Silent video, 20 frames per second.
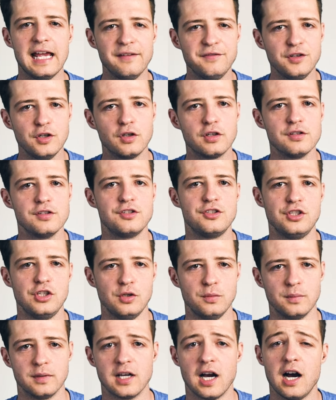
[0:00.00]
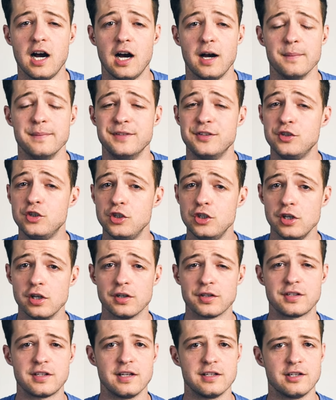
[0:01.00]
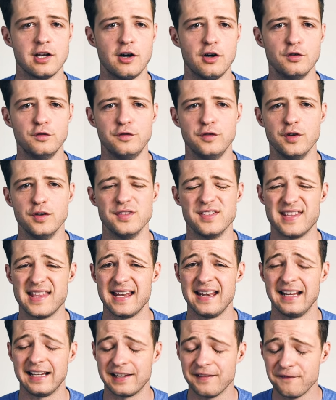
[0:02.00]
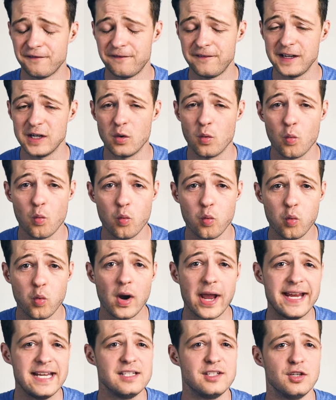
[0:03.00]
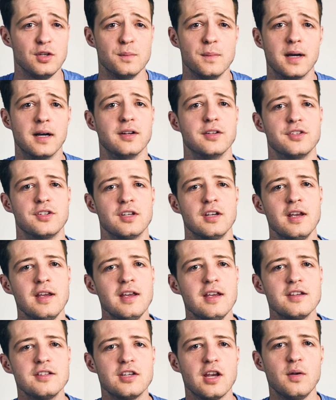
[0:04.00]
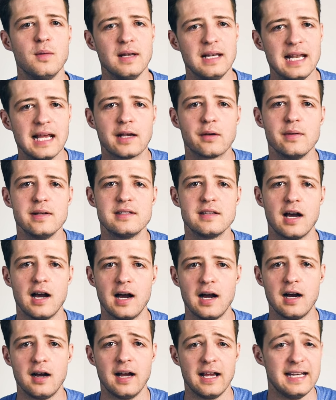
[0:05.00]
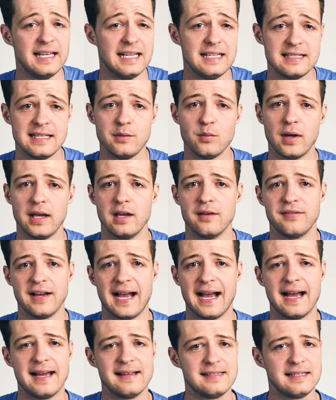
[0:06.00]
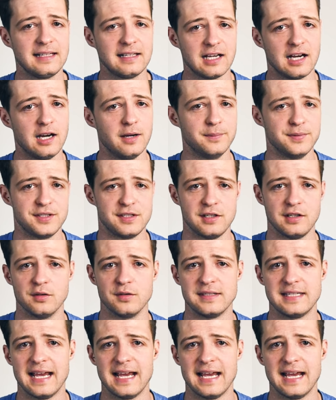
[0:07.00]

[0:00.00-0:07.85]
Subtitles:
If you consume carbs just as whole foods, then it can feel way too much. So liquids are an easy way of adding carbs to your